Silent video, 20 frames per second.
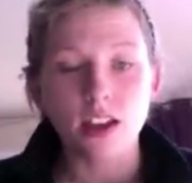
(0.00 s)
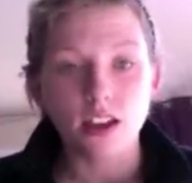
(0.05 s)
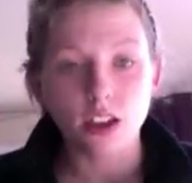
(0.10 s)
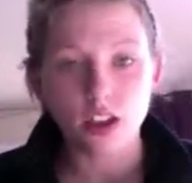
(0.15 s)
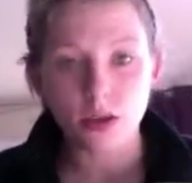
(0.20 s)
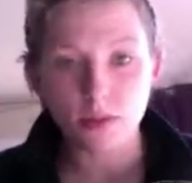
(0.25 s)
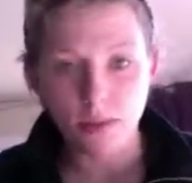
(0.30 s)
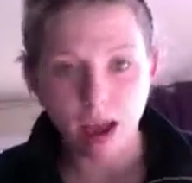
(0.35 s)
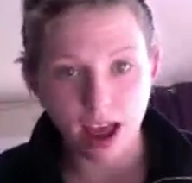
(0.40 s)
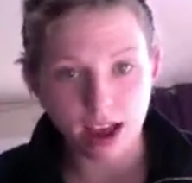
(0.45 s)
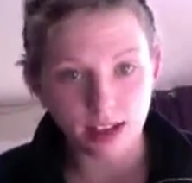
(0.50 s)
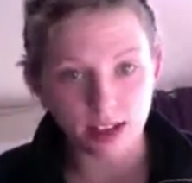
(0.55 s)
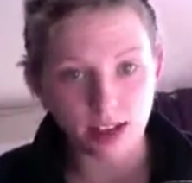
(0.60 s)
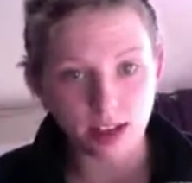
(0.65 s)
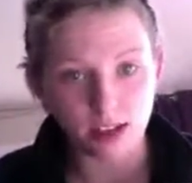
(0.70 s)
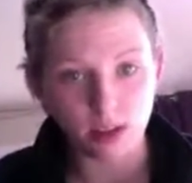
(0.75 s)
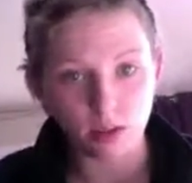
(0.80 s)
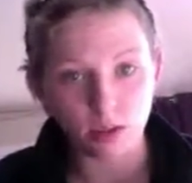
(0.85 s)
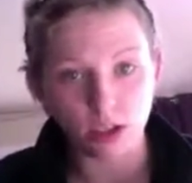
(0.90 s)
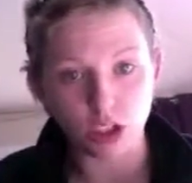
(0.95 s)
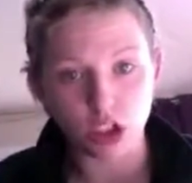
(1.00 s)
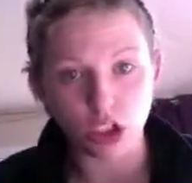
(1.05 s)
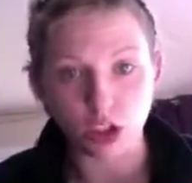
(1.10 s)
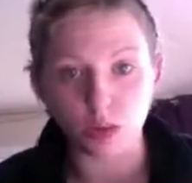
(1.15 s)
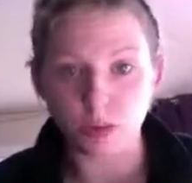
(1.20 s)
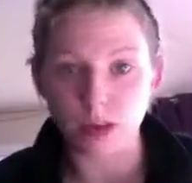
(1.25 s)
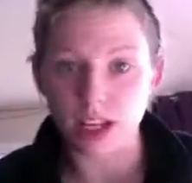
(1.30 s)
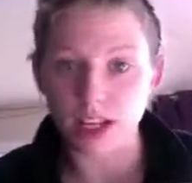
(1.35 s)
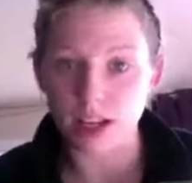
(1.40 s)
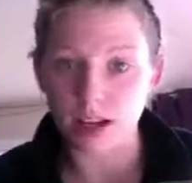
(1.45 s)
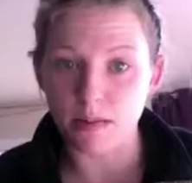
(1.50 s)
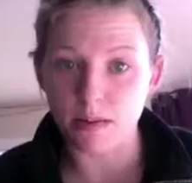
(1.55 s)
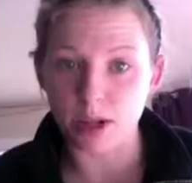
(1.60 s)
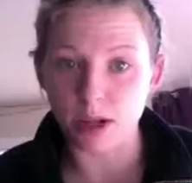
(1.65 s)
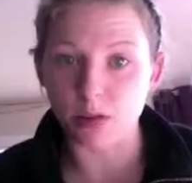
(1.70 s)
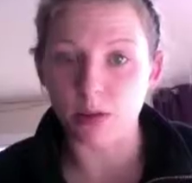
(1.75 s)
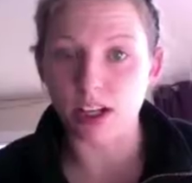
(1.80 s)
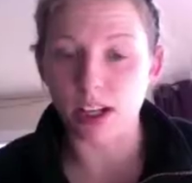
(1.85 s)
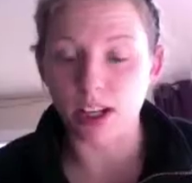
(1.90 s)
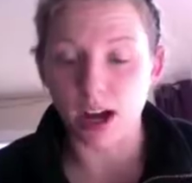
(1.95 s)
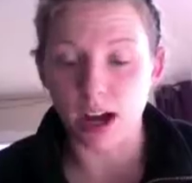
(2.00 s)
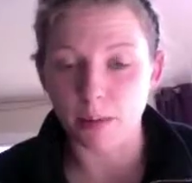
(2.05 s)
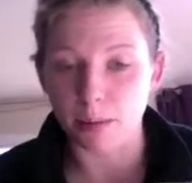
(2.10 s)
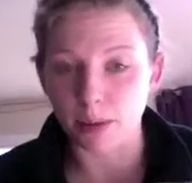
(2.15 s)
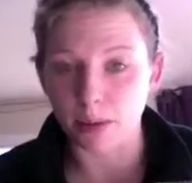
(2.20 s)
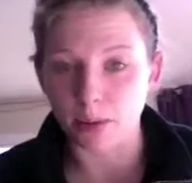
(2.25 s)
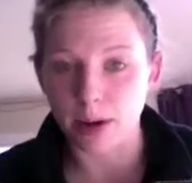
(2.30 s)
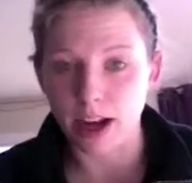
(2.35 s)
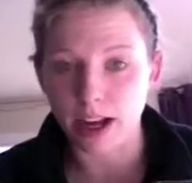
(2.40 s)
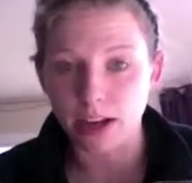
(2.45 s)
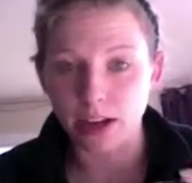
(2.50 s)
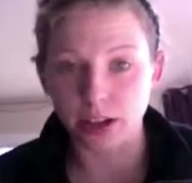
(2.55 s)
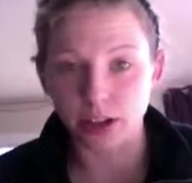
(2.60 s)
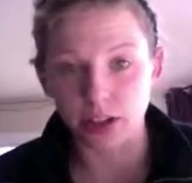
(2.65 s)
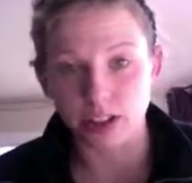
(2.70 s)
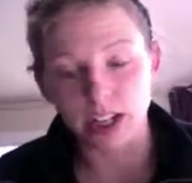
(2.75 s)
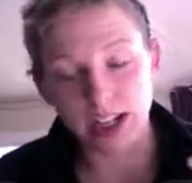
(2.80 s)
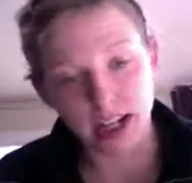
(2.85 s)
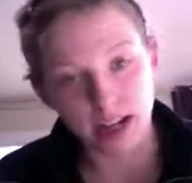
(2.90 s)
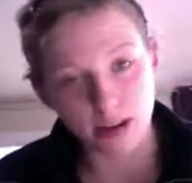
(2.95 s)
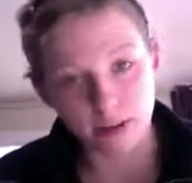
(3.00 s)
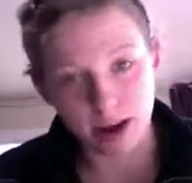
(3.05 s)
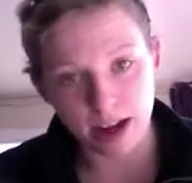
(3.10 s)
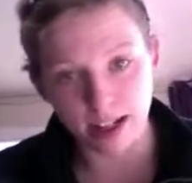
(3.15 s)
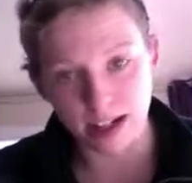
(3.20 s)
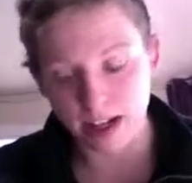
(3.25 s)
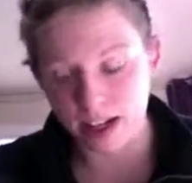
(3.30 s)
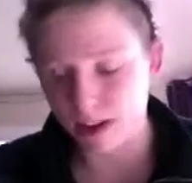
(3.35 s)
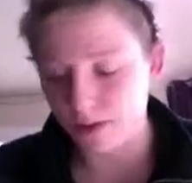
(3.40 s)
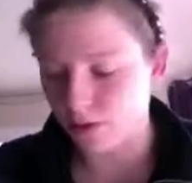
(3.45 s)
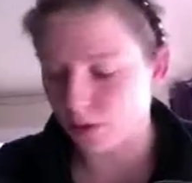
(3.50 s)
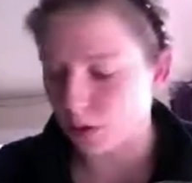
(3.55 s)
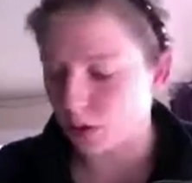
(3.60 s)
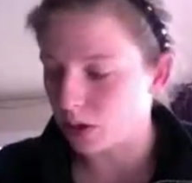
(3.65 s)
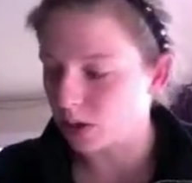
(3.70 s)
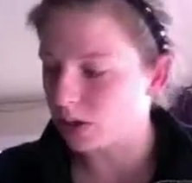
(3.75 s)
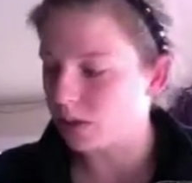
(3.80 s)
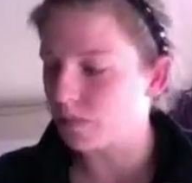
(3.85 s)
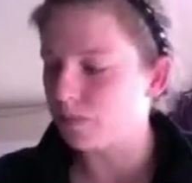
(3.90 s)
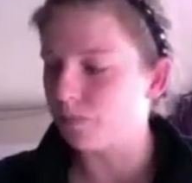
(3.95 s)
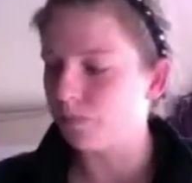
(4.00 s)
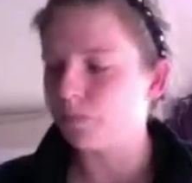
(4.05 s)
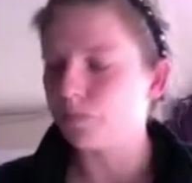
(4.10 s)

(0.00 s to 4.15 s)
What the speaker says: two magnets which spin in between copper wire, creating a magnetic force.